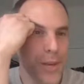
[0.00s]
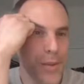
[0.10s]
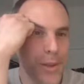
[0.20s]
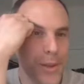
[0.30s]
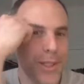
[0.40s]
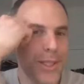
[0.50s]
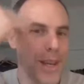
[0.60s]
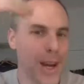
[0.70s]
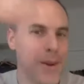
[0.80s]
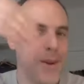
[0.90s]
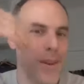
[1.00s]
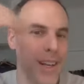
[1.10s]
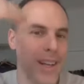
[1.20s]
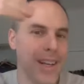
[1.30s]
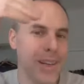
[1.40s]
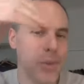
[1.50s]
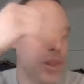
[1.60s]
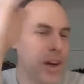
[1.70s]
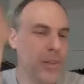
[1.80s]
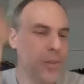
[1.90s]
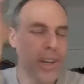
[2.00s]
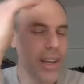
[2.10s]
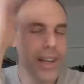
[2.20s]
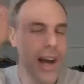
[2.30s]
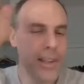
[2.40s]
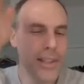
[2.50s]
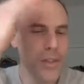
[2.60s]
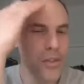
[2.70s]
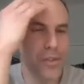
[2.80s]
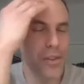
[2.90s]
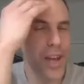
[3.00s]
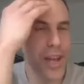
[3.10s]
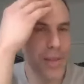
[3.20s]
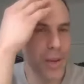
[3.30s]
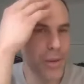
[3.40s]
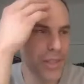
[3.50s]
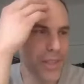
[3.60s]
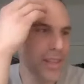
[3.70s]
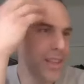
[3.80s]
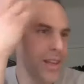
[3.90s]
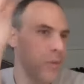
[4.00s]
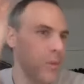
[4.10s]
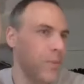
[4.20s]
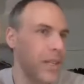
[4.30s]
I mean, to see how without, regardless of frame, I was thinking it would be